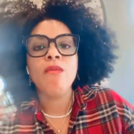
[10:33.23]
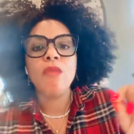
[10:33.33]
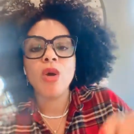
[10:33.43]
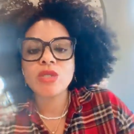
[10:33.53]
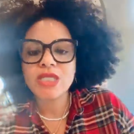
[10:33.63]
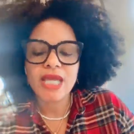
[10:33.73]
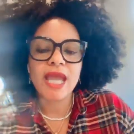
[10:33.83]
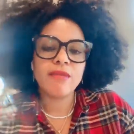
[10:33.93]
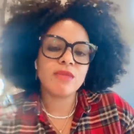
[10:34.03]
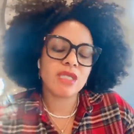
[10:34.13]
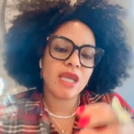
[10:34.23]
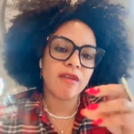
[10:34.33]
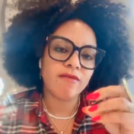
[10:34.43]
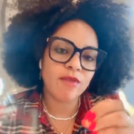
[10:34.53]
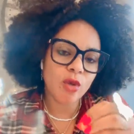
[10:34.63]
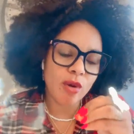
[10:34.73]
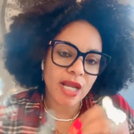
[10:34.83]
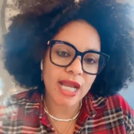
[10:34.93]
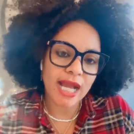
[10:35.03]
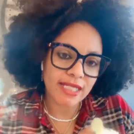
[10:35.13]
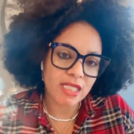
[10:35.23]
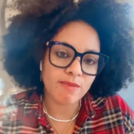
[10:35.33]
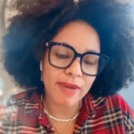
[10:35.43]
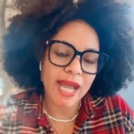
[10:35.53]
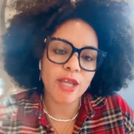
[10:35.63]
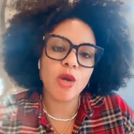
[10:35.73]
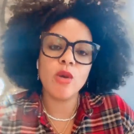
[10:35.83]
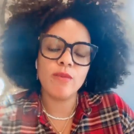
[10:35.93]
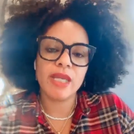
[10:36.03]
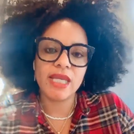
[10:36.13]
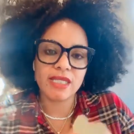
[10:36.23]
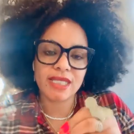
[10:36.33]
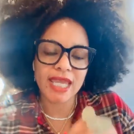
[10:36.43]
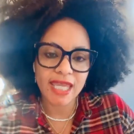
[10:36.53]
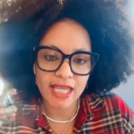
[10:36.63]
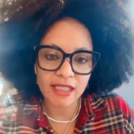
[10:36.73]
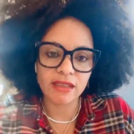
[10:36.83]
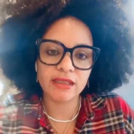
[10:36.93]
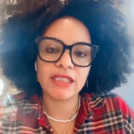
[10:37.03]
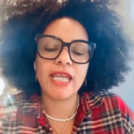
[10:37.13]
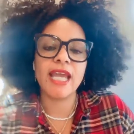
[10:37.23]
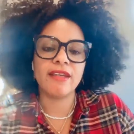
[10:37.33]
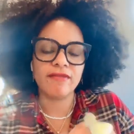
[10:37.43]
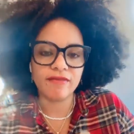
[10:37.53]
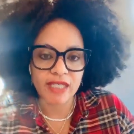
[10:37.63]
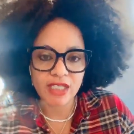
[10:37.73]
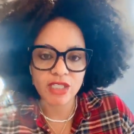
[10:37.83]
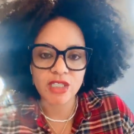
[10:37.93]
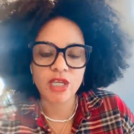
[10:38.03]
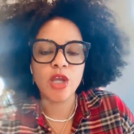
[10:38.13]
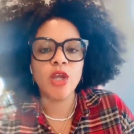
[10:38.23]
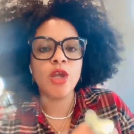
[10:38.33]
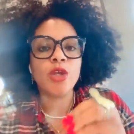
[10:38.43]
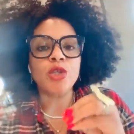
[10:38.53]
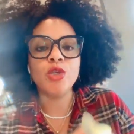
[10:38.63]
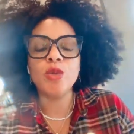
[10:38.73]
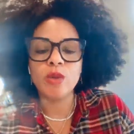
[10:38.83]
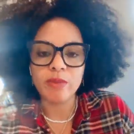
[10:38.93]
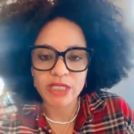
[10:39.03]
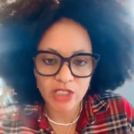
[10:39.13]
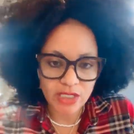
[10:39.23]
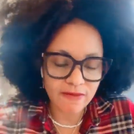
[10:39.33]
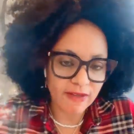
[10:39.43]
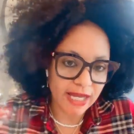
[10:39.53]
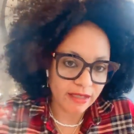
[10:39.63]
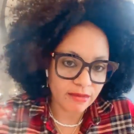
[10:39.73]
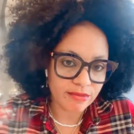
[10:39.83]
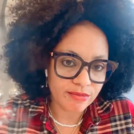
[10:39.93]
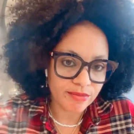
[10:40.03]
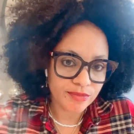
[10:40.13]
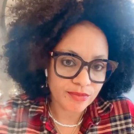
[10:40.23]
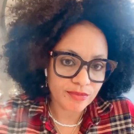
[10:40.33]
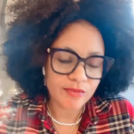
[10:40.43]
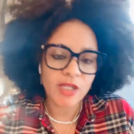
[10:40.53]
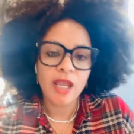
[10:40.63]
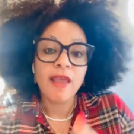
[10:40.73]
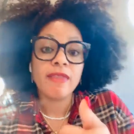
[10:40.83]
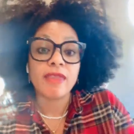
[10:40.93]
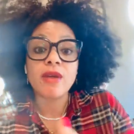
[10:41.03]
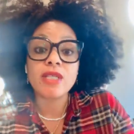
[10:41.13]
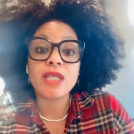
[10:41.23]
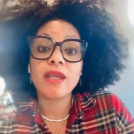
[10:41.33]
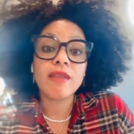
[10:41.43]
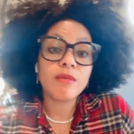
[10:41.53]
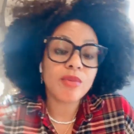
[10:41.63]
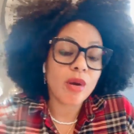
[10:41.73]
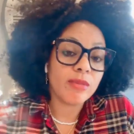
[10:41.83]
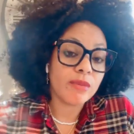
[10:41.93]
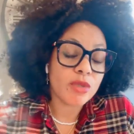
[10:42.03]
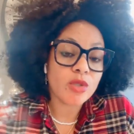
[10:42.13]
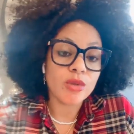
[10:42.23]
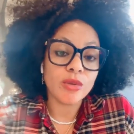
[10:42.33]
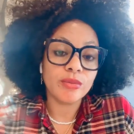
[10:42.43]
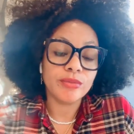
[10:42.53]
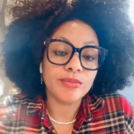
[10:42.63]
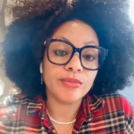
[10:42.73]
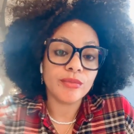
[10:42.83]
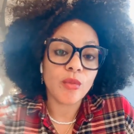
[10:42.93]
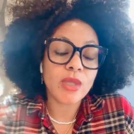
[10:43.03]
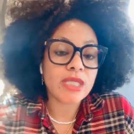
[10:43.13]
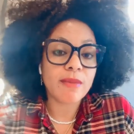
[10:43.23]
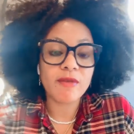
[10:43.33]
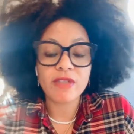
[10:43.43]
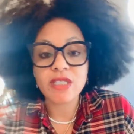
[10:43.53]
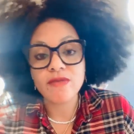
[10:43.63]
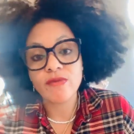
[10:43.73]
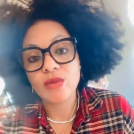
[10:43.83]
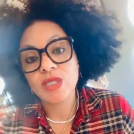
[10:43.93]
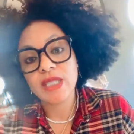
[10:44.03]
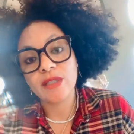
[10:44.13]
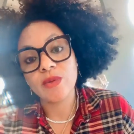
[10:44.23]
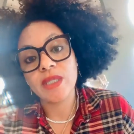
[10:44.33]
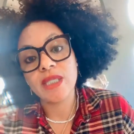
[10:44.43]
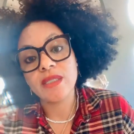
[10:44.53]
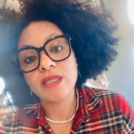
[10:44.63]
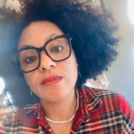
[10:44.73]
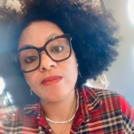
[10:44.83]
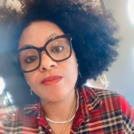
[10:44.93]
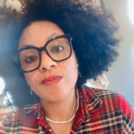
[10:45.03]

Most times, if your gut biome is healed and fixed, you will be just fine. There is another problem too with some of these foods that we eat.